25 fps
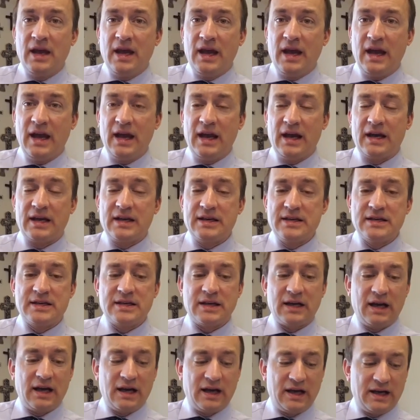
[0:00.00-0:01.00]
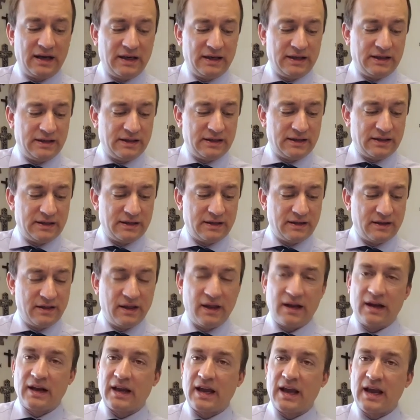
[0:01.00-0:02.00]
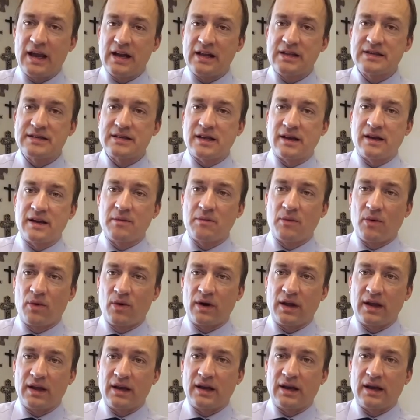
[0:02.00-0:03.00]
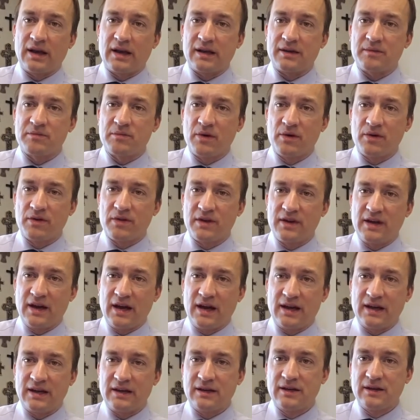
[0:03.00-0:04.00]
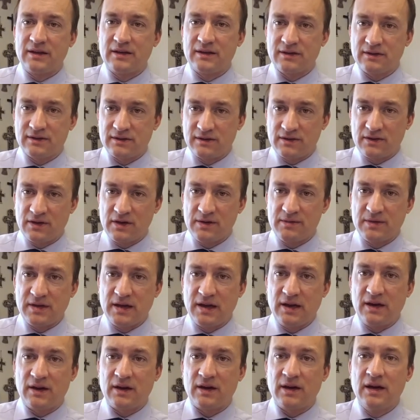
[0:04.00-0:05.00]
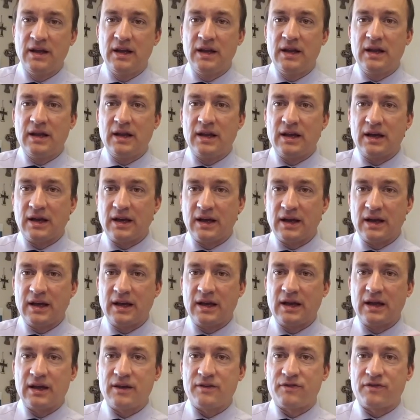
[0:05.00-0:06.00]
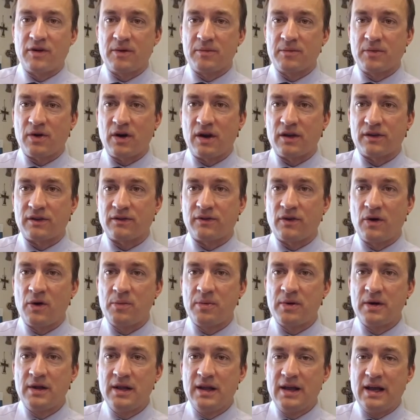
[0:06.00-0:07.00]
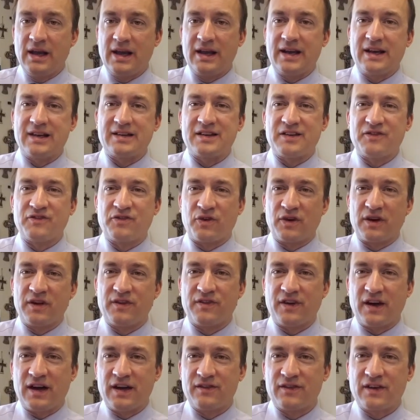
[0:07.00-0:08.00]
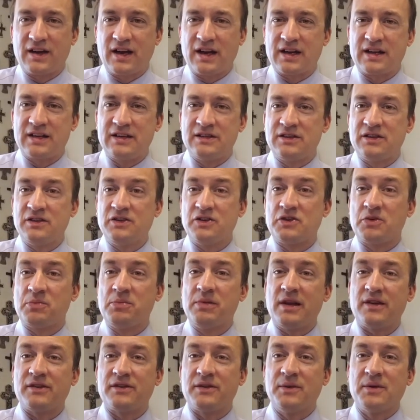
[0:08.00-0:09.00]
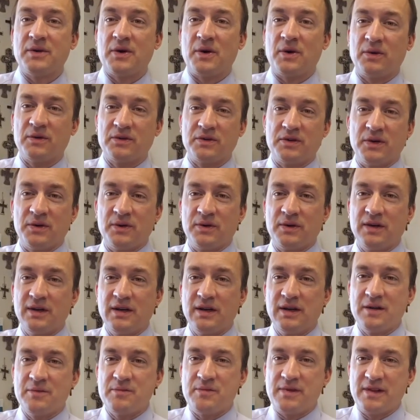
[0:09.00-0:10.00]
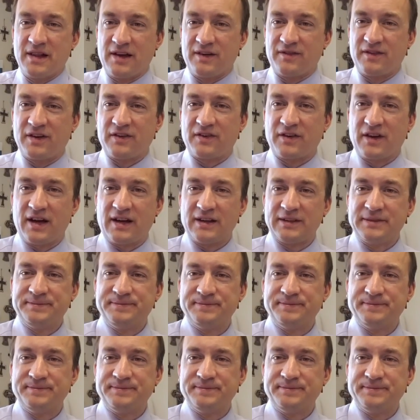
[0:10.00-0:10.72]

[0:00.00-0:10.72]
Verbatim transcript: And uh, then again on Sunday morning at both 9, streamed here uh, from Cross of Hope, and at 1045. God continue to bless you and hold you, beloved of God.